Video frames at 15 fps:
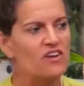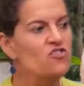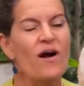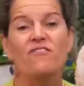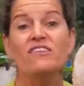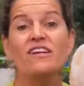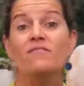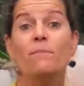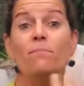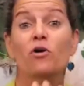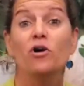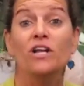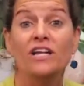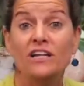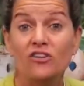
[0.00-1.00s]
And you haven't even
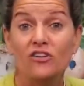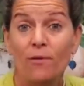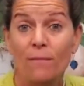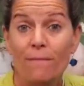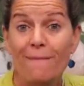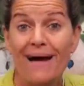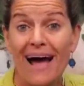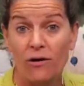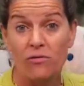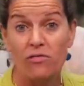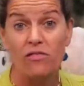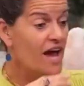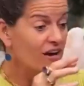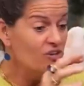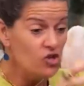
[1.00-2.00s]
put it in your
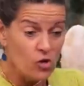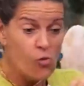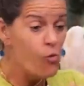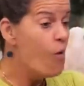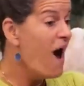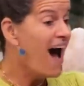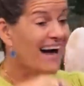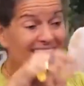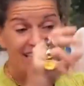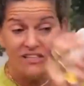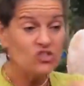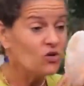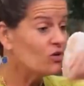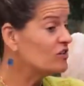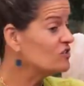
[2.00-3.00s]
mouth. And you're walking
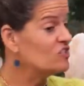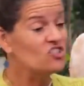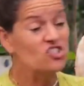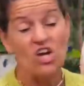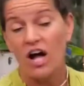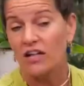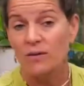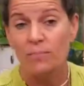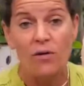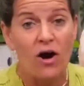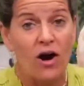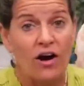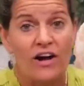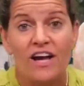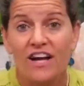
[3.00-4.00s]
towards the chocolate
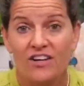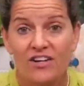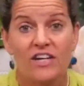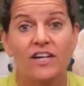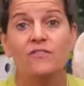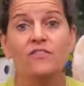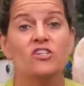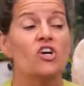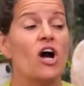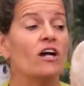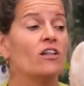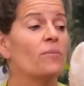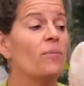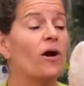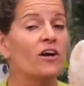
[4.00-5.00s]
bar, you get the
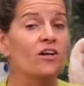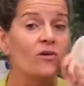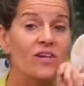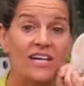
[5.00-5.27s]
chocolate bar, you